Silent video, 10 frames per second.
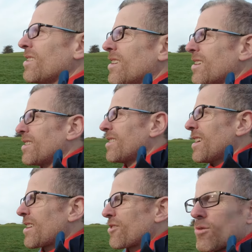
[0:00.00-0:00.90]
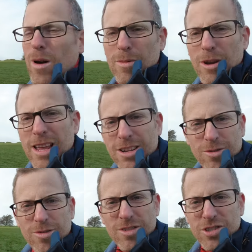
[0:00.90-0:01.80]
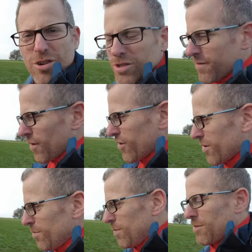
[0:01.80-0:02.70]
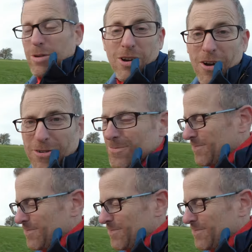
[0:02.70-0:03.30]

Uh, I don't know why we're heading towards the church first, but we are.